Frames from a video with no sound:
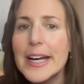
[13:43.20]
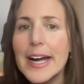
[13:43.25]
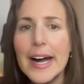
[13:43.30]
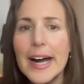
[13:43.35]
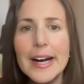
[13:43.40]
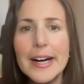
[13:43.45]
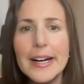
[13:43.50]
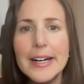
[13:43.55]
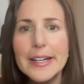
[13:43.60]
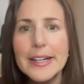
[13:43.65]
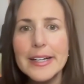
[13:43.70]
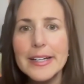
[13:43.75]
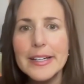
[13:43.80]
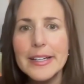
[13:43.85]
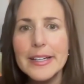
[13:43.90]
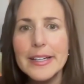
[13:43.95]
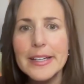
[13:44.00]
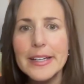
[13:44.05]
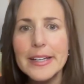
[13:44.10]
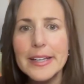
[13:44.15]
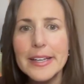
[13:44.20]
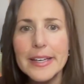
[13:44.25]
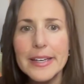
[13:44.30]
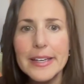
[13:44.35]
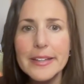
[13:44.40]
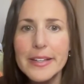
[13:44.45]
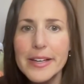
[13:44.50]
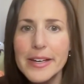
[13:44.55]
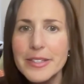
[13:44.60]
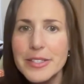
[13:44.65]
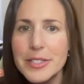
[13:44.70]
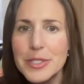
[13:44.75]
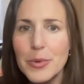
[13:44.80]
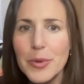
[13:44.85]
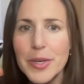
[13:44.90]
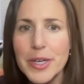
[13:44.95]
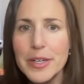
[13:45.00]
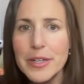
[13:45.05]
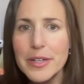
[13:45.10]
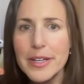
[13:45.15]
Elon's
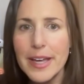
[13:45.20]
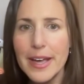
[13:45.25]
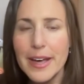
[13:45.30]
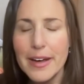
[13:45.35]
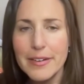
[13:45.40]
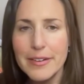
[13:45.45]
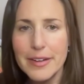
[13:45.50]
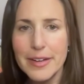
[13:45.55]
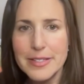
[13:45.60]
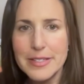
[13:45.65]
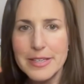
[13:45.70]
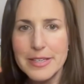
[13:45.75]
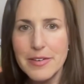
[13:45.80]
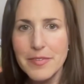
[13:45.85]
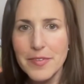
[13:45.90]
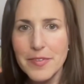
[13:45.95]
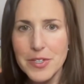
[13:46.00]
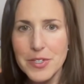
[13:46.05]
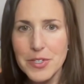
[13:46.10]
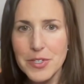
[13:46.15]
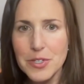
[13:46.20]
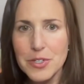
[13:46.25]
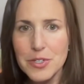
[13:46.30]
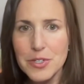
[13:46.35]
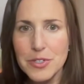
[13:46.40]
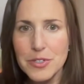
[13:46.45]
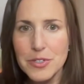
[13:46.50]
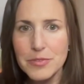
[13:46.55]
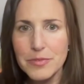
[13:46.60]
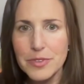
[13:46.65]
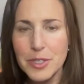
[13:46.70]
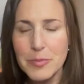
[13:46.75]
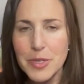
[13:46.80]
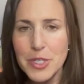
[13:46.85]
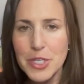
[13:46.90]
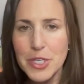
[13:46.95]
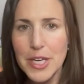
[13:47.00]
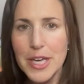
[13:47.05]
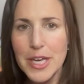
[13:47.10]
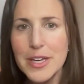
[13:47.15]
Twitter account as an official
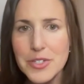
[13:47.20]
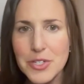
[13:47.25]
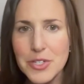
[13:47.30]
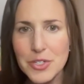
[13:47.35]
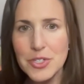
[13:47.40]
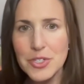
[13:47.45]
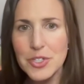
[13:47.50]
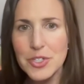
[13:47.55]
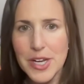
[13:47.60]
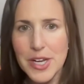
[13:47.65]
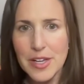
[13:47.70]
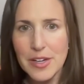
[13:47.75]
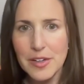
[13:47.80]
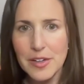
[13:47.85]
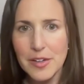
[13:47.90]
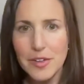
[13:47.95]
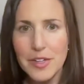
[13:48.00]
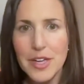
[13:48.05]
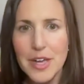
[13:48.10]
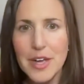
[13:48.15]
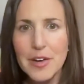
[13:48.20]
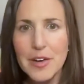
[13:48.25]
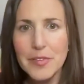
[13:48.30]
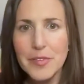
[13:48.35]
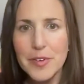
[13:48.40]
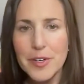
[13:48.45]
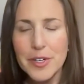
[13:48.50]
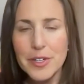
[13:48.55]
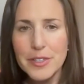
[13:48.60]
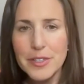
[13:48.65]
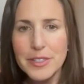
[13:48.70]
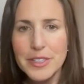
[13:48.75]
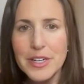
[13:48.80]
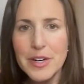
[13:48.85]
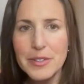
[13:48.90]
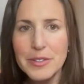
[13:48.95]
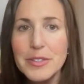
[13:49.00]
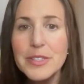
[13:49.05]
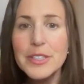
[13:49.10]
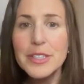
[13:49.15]
communications channel for, you
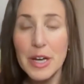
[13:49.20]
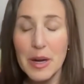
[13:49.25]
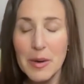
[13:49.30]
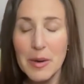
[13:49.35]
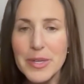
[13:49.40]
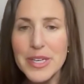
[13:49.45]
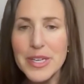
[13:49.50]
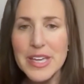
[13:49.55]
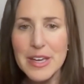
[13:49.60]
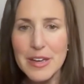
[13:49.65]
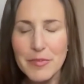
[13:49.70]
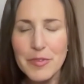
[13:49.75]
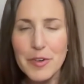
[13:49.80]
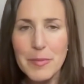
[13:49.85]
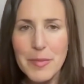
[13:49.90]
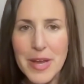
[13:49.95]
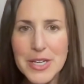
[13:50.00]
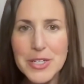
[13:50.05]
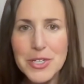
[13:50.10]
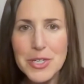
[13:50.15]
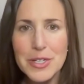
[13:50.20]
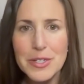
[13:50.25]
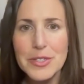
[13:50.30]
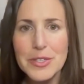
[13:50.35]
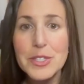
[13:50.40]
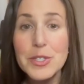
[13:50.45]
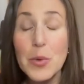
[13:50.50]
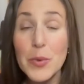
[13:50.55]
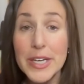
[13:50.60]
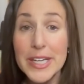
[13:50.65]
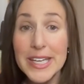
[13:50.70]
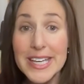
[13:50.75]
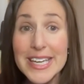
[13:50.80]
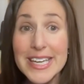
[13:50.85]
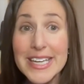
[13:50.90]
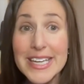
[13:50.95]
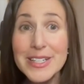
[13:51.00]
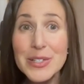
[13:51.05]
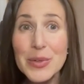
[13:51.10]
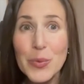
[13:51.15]
know, company information. So when
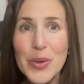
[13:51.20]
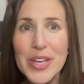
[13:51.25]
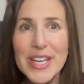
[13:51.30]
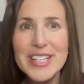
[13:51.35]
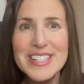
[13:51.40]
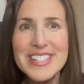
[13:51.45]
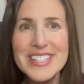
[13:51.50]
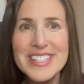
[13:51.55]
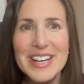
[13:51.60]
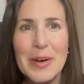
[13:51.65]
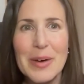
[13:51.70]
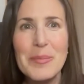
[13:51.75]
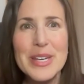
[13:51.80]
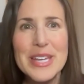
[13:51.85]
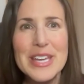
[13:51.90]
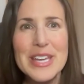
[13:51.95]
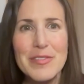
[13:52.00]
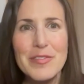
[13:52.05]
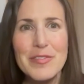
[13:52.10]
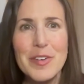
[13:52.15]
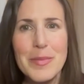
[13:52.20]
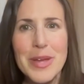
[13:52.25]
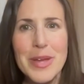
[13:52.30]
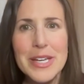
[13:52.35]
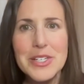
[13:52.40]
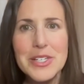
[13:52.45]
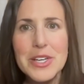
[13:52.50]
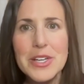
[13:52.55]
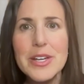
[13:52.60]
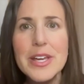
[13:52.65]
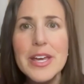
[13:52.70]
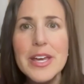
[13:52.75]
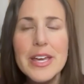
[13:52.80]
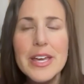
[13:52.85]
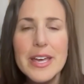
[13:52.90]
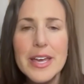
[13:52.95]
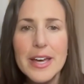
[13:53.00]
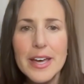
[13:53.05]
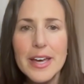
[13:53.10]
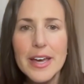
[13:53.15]
he tweets company information,
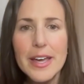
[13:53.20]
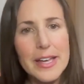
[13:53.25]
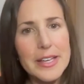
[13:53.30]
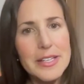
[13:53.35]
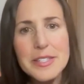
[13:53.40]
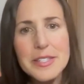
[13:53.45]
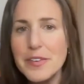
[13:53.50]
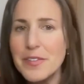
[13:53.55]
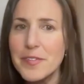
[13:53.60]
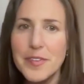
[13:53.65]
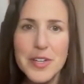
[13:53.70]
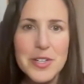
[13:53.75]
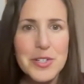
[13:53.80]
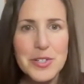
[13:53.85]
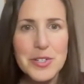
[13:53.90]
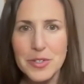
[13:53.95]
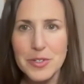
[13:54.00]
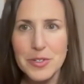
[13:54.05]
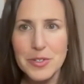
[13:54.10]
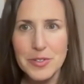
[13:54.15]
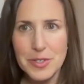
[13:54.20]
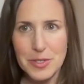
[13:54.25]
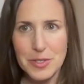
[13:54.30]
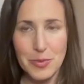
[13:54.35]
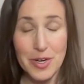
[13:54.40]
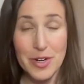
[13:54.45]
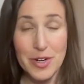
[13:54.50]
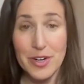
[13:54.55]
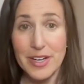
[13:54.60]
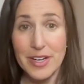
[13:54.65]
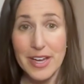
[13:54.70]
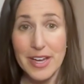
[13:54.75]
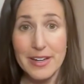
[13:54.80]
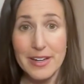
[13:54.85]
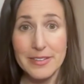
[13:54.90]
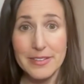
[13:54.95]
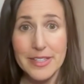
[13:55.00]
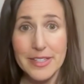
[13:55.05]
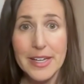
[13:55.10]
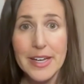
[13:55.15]
is official, the Twitter
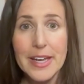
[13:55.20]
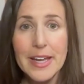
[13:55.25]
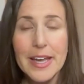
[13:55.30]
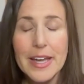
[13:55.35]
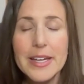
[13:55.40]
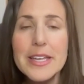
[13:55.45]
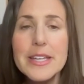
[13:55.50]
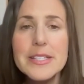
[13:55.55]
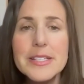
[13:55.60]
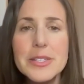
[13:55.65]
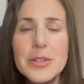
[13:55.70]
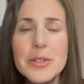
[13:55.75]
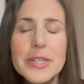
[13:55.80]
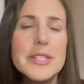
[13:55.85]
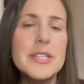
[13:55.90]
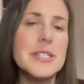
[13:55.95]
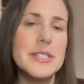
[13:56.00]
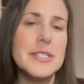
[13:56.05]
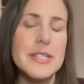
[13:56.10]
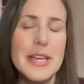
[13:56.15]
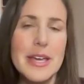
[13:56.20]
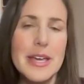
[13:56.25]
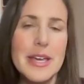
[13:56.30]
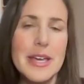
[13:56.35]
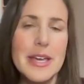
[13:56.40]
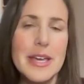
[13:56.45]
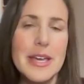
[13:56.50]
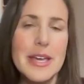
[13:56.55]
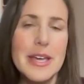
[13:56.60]
account. And he's doing the same.